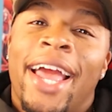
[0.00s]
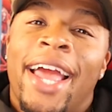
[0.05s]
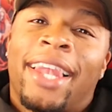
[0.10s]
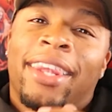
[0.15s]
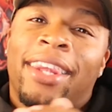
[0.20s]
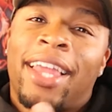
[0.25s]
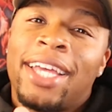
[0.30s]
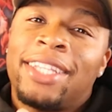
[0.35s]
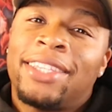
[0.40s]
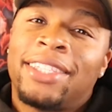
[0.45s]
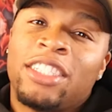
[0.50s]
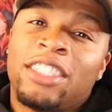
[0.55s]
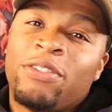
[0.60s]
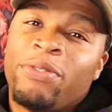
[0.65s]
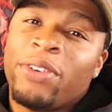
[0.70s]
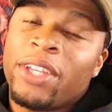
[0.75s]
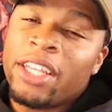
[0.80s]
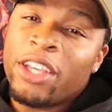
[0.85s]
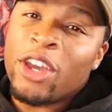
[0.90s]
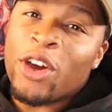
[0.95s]
Like this
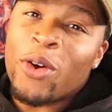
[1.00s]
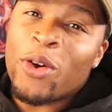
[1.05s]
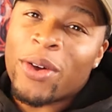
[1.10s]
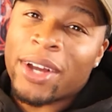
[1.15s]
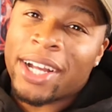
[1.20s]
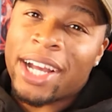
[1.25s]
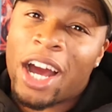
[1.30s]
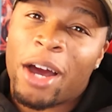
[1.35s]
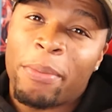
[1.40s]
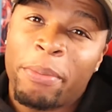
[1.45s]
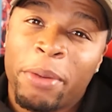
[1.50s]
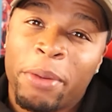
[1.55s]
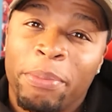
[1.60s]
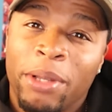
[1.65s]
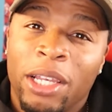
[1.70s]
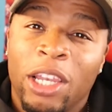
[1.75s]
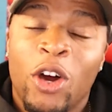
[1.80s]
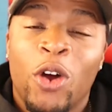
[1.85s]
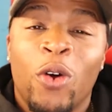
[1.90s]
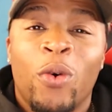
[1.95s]
video, comment
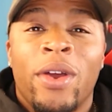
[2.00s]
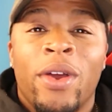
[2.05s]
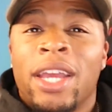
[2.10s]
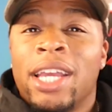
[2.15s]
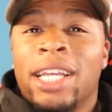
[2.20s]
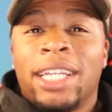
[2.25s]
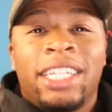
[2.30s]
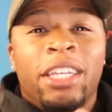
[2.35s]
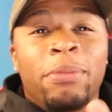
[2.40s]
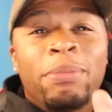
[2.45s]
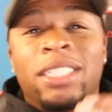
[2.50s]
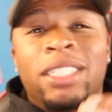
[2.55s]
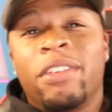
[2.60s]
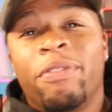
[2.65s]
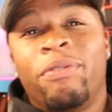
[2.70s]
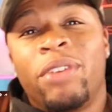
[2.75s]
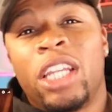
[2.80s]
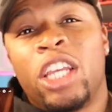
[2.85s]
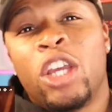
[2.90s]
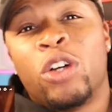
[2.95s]
below, give me
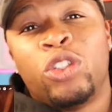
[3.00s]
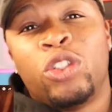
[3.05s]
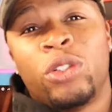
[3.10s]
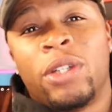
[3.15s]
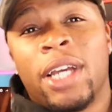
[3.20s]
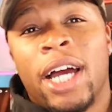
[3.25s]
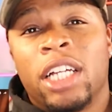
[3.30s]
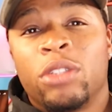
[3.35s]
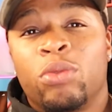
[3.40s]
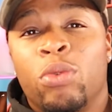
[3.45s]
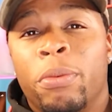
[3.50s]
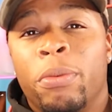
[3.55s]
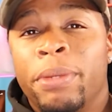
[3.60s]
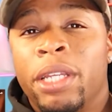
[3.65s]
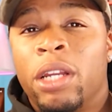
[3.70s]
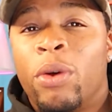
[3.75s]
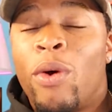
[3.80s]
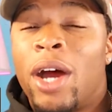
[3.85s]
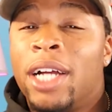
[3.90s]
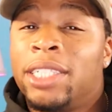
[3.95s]
some videos you guys want me
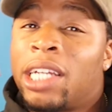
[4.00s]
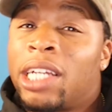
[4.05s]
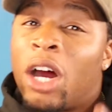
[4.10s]
to watch.